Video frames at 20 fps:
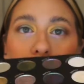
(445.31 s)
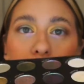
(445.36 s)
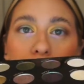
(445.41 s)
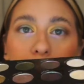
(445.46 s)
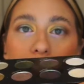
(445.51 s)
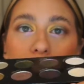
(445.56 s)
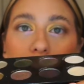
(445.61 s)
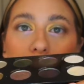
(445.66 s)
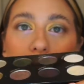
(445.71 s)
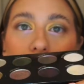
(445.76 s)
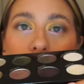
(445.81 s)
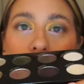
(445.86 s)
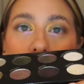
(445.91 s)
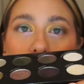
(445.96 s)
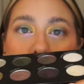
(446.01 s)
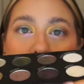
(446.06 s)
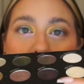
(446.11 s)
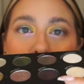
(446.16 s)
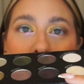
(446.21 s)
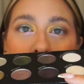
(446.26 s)
but it, oh,
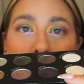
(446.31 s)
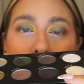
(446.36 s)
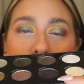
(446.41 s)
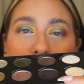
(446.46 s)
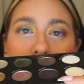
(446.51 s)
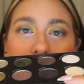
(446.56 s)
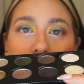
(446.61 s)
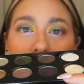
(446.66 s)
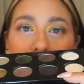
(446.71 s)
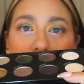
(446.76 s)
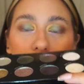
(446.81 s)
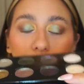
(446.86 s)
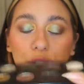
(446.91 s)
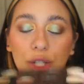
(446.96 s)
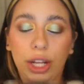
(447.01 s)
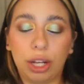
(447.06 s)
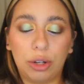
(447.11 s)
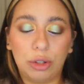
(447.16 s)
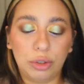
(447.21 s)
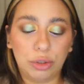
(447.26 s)
I hope you can see it looks
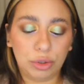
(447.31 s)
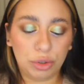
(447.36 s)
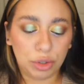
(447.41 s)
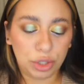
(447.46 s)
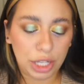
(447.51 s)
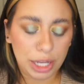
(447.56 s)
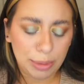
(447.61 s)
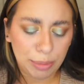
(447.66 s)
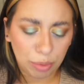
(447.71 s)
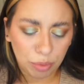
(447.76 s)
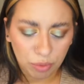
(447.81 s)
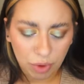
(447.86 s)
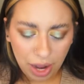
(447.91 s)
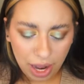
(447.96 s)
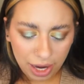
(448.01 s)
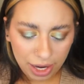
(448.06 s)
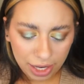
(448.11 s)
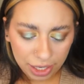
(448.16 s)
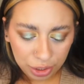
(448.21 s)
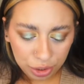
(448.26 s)
like deep
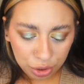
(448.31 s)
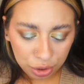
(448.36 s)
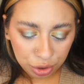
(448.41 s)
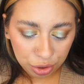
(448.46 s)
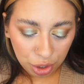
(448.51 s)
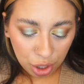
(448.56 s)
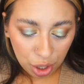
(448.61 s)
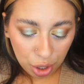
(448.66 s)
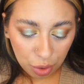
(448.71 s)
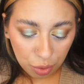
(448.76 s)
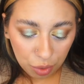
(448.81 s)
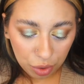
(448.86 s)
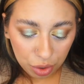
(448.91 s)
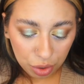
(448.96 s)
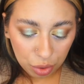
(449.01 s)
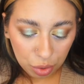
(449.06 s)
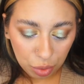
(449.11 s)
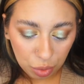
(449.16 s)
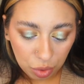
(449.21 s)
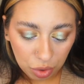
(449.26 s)
red. It's so
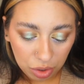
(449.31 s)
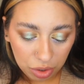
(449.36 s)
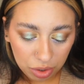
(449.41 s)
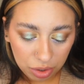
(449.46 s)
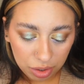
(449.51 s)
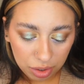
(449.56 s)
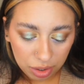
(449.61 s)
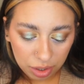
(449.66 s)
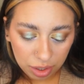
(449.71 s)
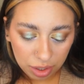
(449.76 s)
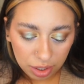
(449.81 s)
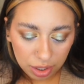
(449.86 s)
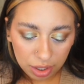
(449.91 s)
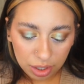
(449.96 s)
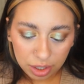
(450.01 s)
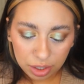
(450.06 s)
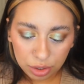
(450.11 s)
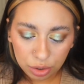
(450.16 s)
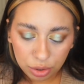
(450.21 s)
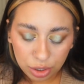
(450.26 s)
cool.
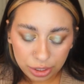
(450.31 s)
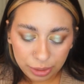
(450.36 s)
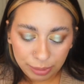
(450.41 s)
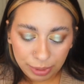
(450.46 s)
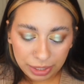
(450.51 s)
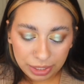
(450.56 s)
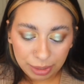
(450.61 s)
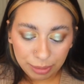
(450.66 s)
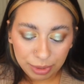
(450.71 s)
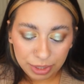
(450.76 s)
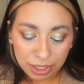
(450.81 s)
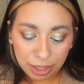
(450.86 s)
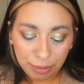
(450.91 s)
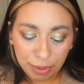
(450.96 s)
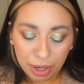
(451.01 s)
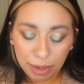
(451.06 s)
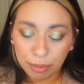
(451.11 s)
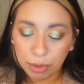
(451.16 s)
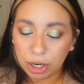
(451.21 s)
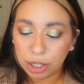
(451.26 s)
So let's pick some of this up
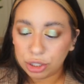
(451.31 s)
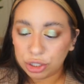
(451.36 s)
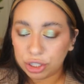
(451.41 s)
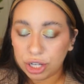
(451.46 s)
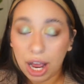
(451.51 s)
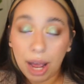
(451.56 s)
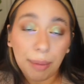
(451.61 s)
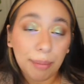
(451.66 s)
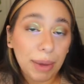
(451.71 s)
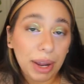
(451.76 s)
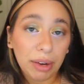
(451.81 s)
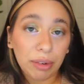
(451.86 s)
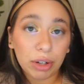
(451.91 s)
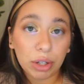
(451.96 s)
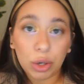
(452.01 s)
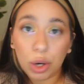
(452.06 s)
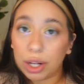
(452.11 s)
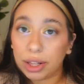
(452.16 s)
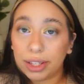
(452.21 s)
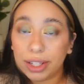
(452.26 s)
on a brush. I might
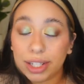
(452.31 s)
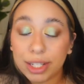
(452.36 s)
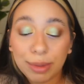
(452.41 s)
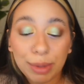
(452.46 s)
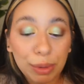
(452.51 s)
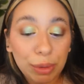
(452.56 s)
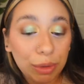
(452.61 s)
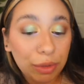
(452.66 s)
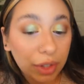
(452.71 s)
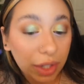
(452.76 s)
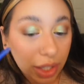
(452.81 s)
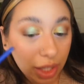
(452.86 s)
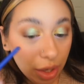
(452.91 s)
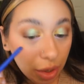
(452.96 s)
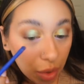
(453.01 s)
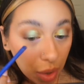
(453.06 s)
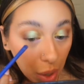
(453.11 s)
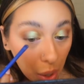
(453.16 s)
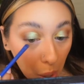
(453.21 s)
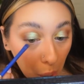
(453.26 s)
regret this, but we'll find
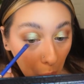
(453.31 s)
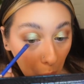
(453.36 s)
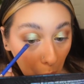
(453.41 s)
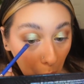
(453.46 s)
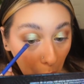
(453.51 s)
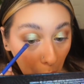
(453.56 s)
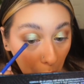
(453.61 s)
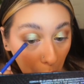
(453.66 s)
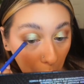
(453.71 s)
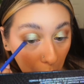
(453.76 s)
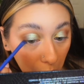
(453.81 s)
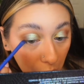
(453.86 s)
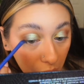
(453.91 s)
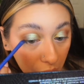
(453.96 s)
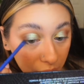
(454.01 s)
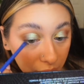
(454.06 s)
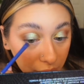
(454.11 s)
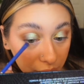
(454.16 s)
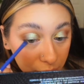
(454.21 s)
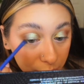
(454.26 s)
out.
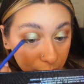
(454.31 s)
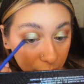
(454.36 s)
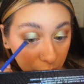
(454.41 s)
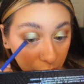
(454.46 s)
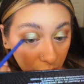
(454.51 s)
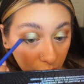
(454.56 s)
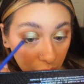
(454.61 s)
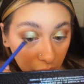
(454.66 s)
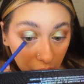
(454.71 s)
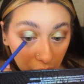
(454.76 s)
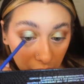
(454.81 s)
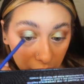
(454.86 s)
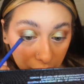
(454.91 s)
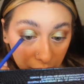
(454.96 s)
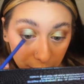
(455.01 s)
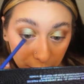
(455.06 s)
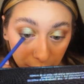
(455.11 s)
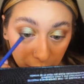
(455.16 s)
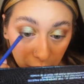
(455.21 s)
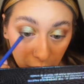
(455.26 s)
Let's put her on
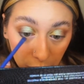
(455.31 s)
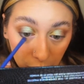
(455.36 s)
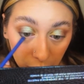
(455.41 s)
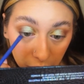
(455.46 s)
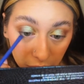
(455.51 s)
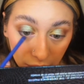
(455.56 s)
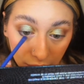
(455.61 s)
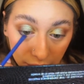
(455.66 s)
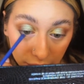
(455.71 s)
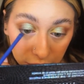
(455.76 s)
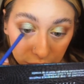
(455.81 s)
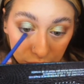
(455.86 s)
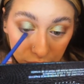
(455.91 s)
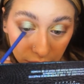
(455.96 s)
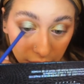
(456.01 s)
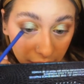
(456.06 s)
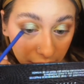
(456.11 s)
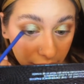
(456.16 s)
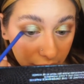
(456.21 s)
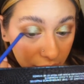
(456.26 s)
the lower lash
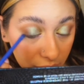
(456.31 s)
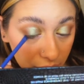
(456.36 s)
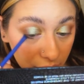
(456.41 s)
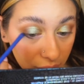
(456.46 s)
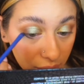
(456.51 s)
line.